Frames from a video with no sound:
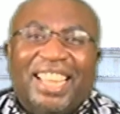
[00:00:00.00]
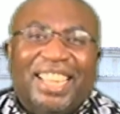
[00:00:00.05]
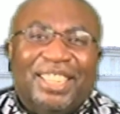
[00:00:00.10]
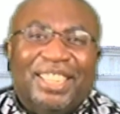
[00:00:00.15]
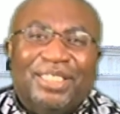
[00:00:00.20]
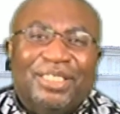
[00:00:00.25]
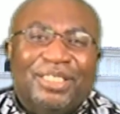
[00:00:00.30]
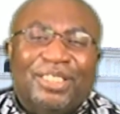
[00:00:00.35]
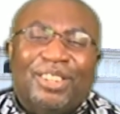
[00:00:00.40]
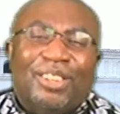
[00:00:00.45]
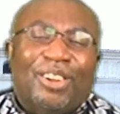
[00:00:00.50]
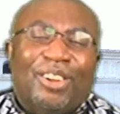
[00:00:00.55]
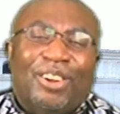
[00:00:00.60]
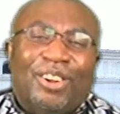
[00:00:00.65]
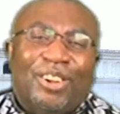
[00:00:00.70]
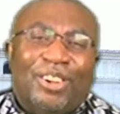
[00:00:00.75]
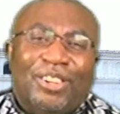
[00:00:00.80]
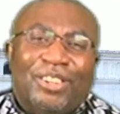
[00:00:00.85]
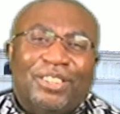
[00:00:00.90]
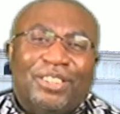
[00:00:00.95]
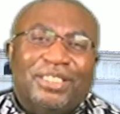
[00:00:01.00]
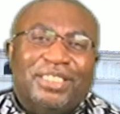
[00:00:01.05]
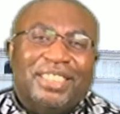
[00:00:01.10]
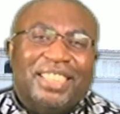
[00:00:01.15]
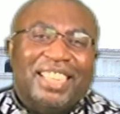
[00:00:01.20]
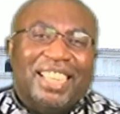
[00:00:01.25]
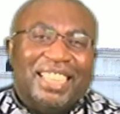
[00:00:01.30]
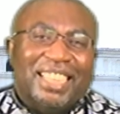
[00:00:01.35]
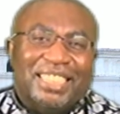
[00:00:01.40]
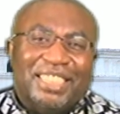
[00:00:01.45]
and all
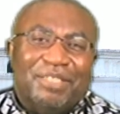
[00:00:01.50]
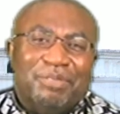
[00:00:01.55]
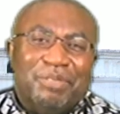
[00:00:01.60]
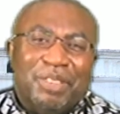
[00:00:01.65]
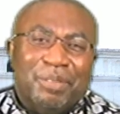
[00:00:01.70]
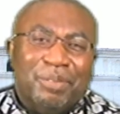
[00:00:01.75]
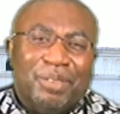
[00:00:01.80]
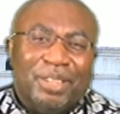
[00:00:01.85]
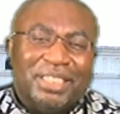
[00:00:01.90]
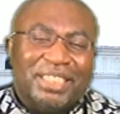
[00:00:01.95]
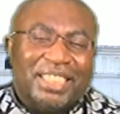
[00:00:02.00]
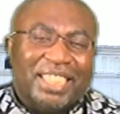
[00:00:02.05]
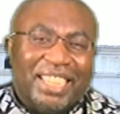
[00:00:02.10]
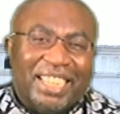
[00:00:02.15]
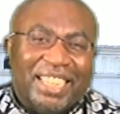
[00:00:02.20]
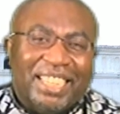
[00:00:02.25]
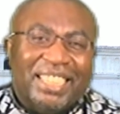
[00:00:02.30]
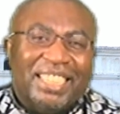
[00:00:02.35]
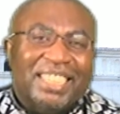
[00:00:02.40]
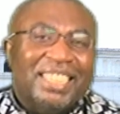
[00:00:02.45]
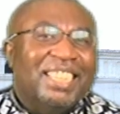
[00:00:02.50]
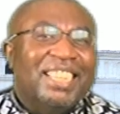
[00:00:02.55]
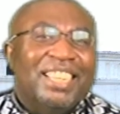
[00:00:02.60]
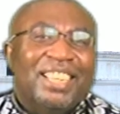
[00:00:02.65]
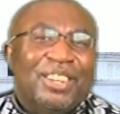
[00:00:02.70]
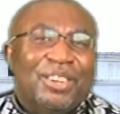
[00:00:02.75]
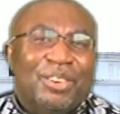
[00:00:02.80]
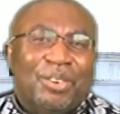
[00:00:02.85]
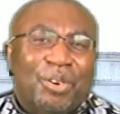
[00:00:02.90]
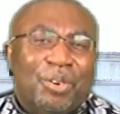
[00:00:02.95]
GASIF members, Keen,
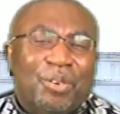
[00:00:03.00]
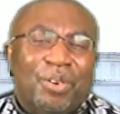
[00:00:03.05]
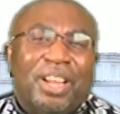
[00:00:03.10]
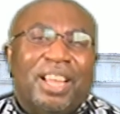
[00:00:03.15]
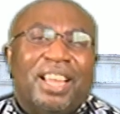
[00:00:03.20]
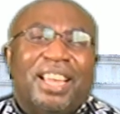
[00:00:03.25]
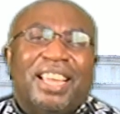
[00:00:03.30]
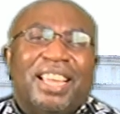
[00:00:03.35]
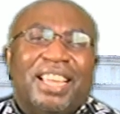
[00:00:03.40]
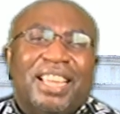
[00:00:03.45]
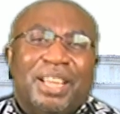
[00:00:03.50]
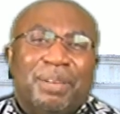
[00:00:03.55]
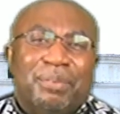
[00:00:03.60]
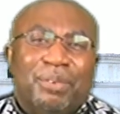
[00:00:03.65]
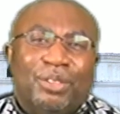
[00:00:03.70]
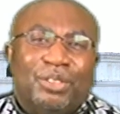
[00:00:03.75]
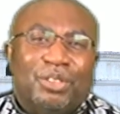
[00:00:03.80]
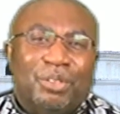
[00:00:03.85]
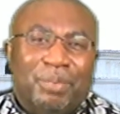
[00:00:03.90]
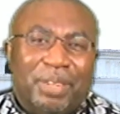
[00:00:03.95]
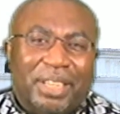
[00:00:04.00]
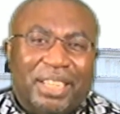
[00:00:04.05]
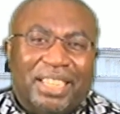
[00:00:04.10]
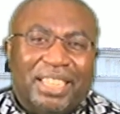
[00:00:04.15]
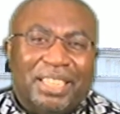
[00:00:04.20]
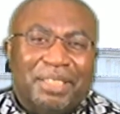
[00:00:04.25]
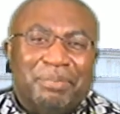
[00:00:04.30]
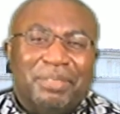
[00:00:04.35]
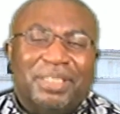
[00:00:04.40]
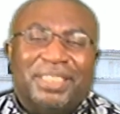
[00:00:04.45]
who were able to make
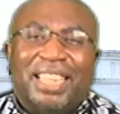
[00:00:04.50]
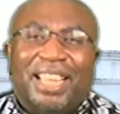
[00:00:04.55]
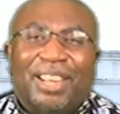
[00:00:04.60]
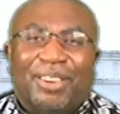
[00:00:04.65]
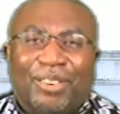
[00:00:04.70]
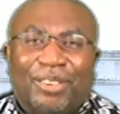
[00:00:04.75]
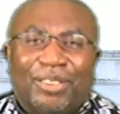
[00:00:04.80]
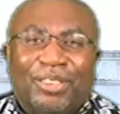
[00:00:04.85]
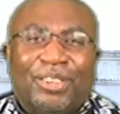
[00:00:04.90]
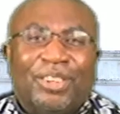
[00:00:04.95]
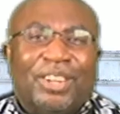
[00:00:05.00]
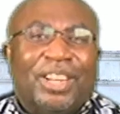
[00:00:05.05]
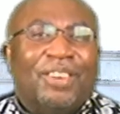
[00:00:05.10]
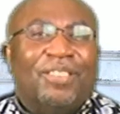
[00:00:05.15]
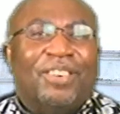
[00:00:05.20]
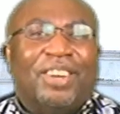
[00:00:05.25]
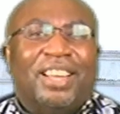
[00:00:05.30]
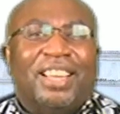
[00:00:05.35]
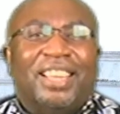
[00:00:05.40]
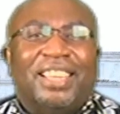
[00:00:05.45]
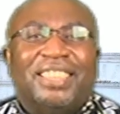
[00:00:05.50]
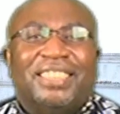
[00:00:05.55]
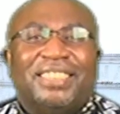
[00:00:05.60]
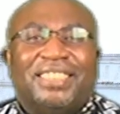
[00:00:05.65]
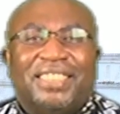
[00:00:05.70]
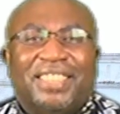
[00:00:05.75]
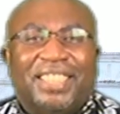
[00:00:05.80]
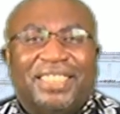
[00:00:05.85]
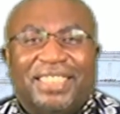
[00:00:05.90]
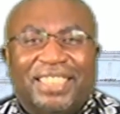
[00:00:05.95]
it, Mr. Akono, our
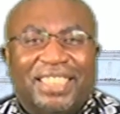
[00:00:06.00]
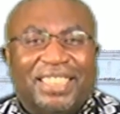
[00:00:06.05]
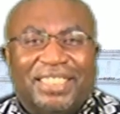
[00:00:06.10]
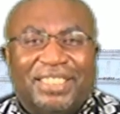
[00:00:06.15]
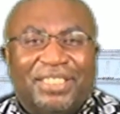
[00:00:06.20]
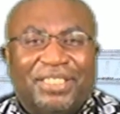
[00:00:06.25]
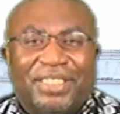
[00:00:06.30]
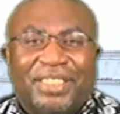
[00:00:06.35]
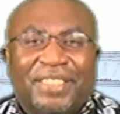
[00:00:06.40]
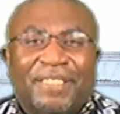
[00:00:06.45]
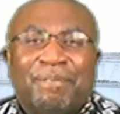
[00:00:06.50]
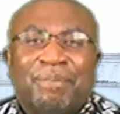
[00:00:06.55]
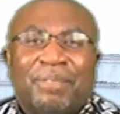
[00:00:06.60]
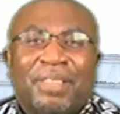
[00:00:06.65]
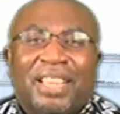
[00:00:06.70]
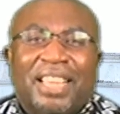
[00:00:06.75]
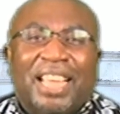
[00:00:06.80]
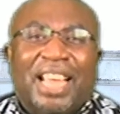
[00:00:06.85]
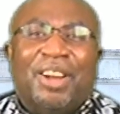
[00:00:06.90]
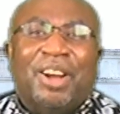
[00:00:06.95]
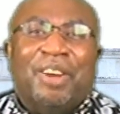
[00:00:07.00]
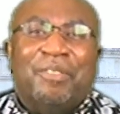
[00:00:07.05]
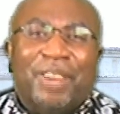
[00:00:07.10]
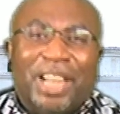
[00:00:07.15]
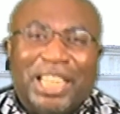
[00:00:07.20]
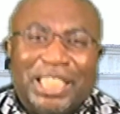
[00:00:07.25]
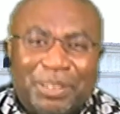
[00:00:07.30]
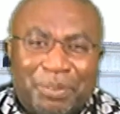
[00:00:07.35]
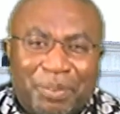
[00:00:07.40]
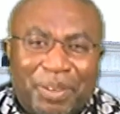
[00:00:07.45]
General Secretary, our
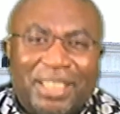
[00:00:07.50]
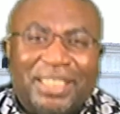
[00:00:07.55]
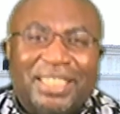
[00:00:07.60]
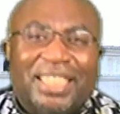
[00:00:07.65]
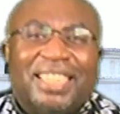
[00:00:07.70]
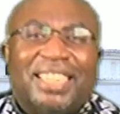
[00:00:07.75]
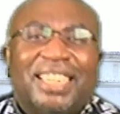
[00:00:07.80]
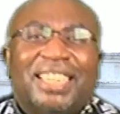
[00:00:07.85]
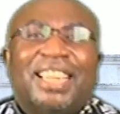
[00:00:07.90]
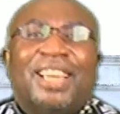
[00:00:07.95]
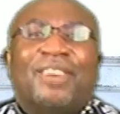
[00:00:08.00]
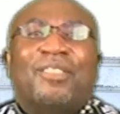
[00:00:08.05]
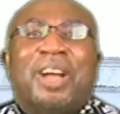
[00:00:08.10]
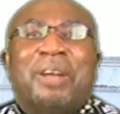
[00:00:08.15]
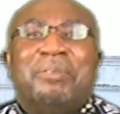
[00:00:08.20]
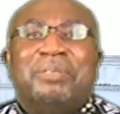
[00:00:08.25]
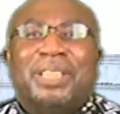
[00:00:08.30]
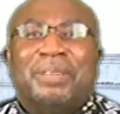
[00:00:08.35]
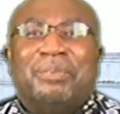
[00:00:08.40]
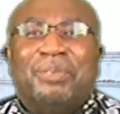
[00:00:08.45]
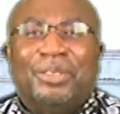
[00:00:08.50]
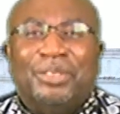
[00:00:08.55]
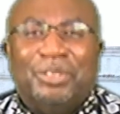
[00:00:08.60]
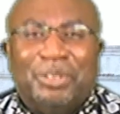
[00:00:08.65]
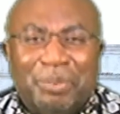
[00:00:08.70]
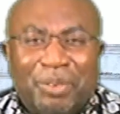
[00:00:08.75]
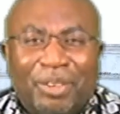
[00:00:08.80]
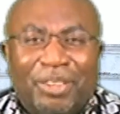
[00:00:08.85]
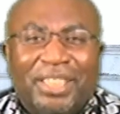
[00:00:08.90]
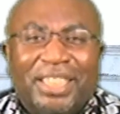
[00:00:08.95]
Vice President, and Akwa, Mr.
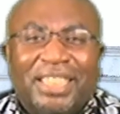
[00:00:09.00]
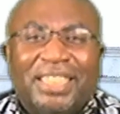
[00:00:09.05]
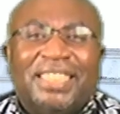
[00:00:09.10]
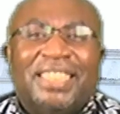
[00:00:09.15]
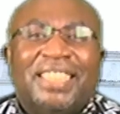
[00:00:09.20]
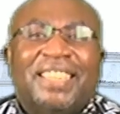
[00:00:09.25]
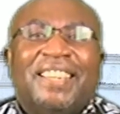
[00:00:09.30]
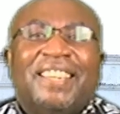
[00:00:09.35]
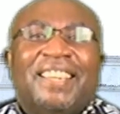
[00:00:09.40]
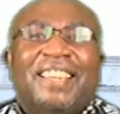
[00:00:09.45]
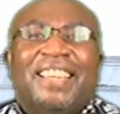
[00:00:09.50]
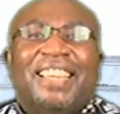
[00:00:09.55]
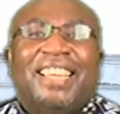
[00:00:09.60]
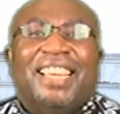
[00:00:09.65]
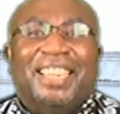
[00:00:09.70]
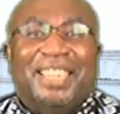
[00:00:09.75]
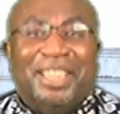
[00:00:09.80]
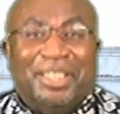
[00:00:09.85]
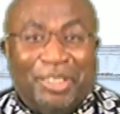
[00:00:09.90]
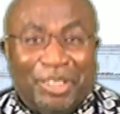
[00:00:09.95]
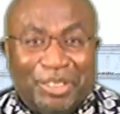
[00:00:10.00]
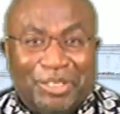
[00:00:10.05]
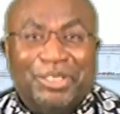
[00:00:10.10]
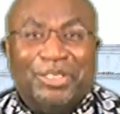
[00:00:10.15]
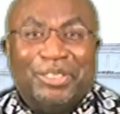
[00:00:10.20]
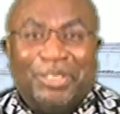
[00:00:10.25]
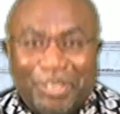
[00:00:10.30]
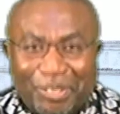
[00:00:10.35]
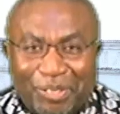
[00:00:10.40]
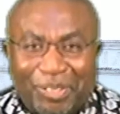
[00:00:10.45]
Pondumorin, and then
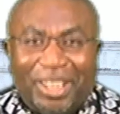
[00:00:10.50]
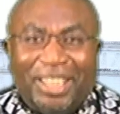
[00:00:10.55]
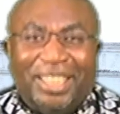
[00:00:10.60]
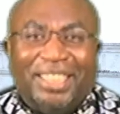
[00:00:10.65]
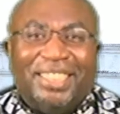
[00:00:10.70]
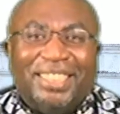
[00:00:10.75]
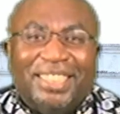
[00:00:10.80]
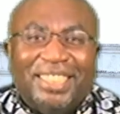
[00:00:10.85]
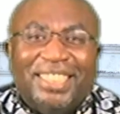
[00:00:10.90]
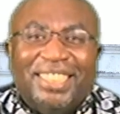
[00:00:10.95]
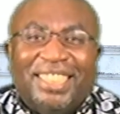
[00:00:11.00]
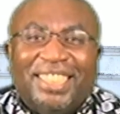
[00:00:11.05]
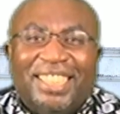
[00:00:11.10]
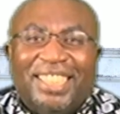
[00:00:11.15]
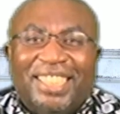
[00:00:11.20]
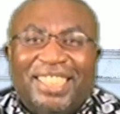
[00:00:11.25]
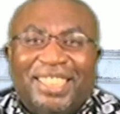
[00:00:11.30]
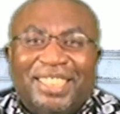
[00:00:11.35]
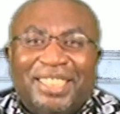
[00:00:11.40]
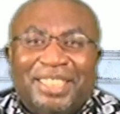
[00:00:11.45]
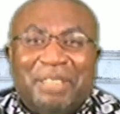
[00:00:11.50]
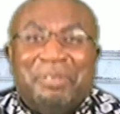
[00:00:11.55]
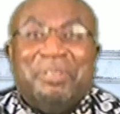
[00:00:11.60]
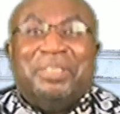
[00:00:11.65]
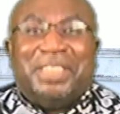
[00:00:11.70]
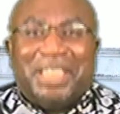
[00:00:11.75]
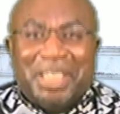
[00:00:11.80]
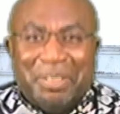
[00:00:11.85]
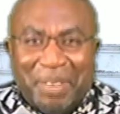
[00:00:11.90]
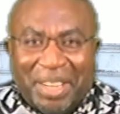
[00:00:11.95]
also, well, let
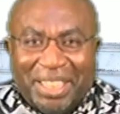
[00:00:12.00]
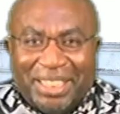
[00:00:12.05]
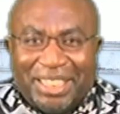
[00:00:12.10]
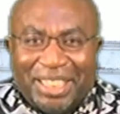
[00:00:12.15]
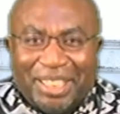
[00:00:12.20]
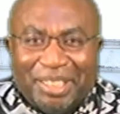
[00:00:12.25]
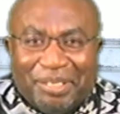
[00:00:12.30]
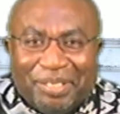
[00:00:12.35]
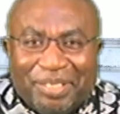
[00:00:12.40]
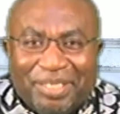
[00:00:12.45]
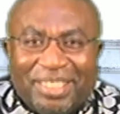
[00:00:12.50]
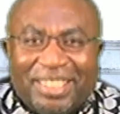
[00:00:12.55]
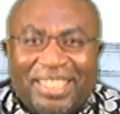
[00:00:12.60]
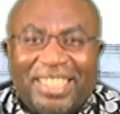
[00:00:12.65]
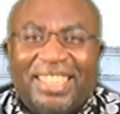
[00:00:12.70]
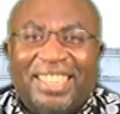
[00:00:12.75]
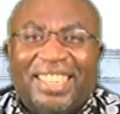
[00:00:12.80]
me say myself,